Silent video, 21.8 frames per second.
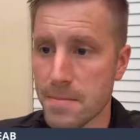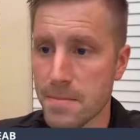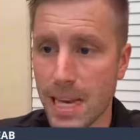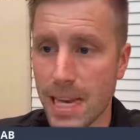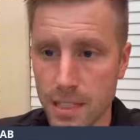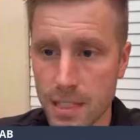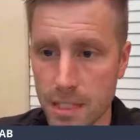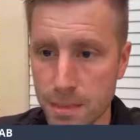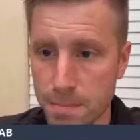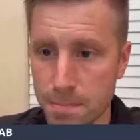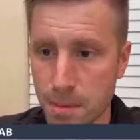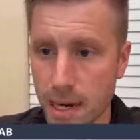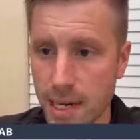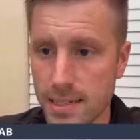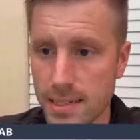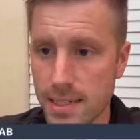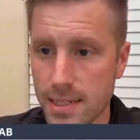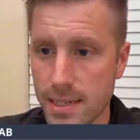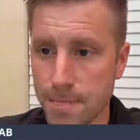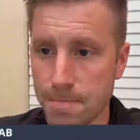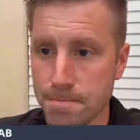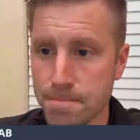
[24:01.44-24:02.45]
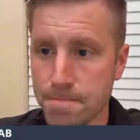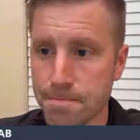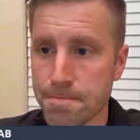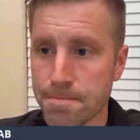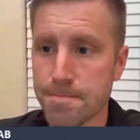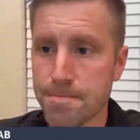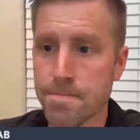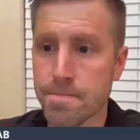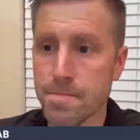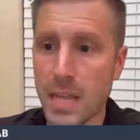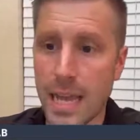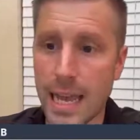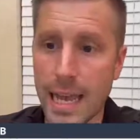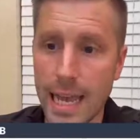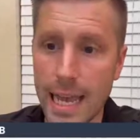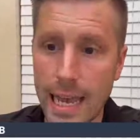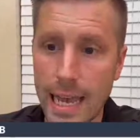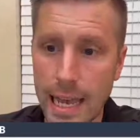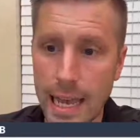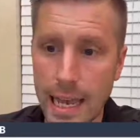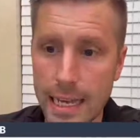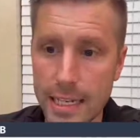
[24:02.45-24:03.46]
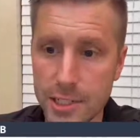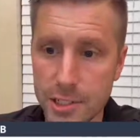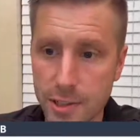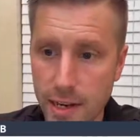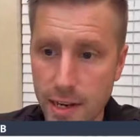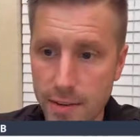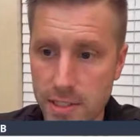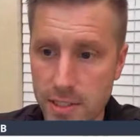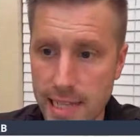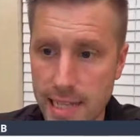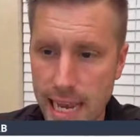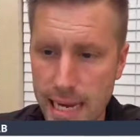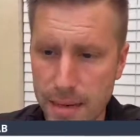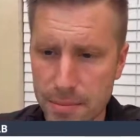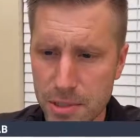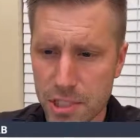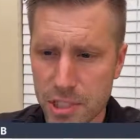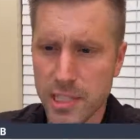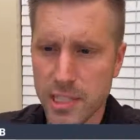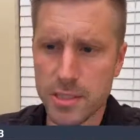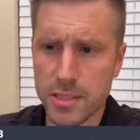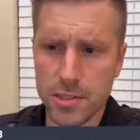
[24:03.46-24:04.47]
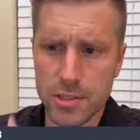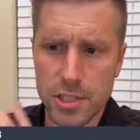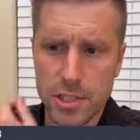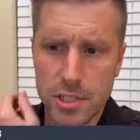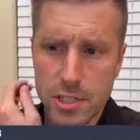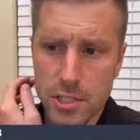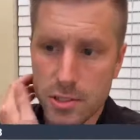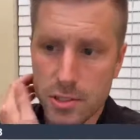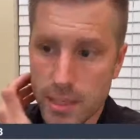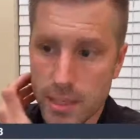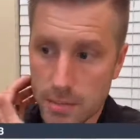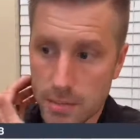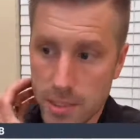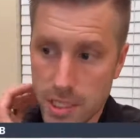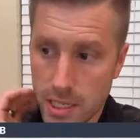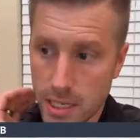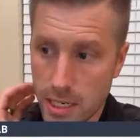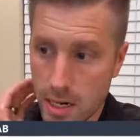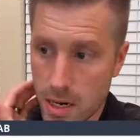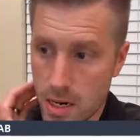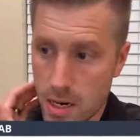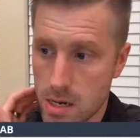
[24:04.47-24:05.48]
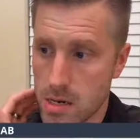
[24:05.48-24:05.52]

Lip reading: Got good pricing. And do you have a snack machine or just a drink machine?